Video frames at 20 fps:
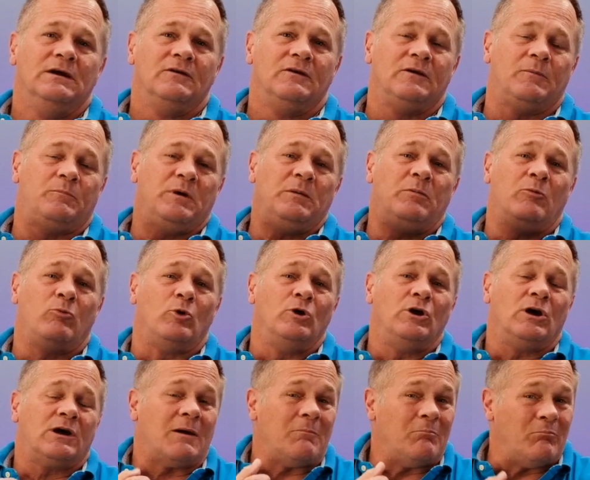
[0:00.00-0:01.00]
That people will
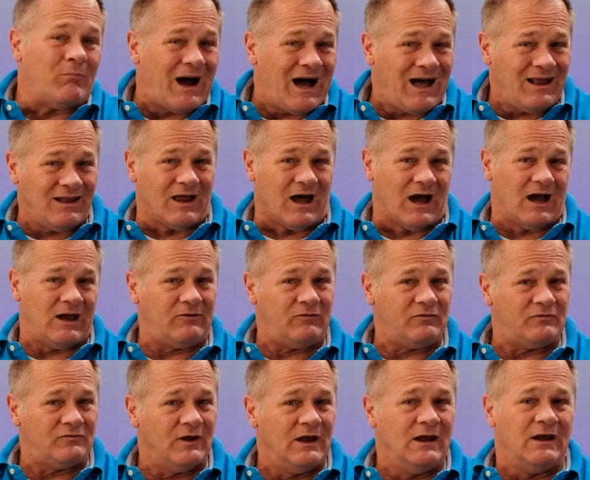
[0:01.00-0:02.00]
look at my
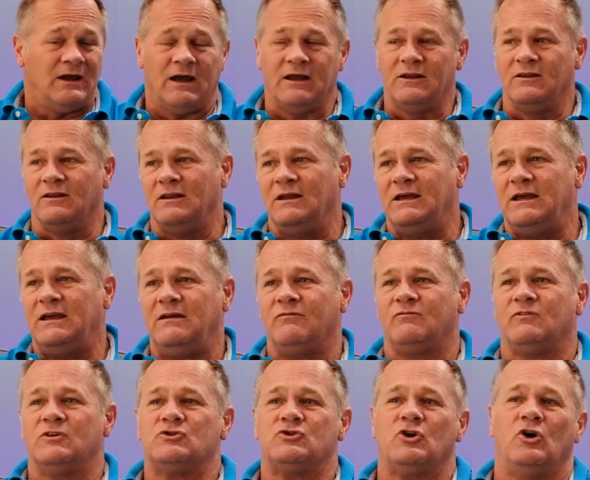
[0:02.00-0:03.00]
life and
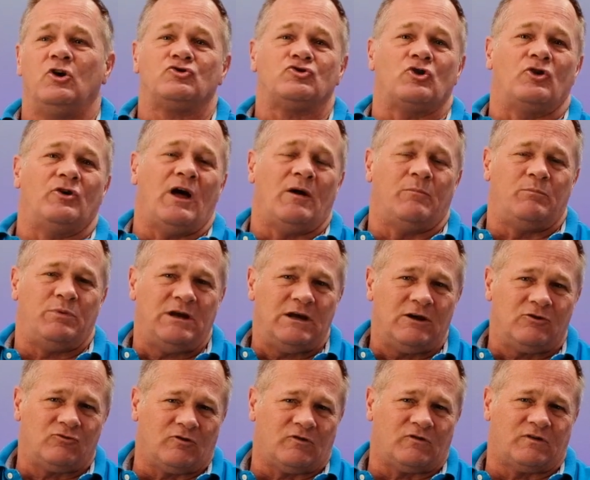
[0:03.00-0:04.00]
leave the church or not be
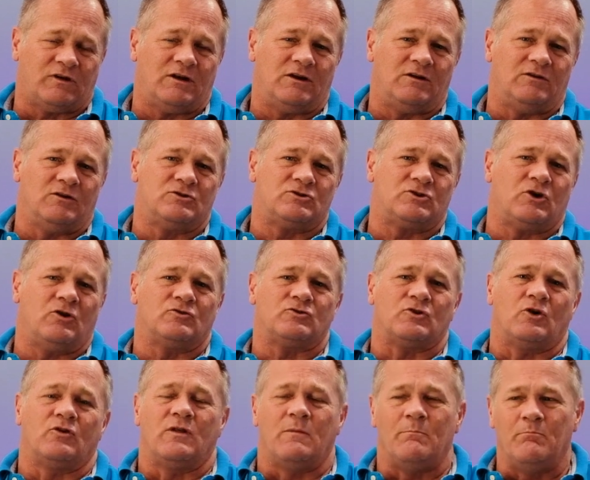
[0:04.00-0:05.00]
interested in the church
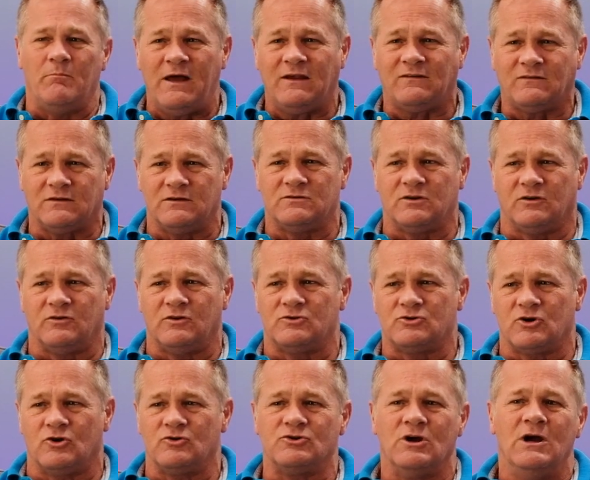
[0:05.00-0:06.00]
or the message of the
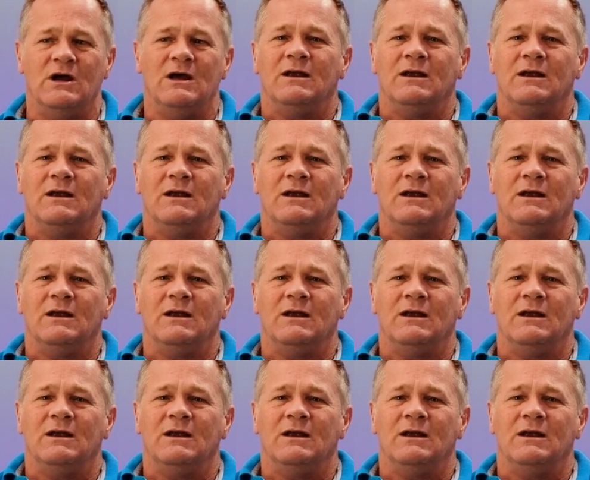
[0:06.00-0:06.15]
church,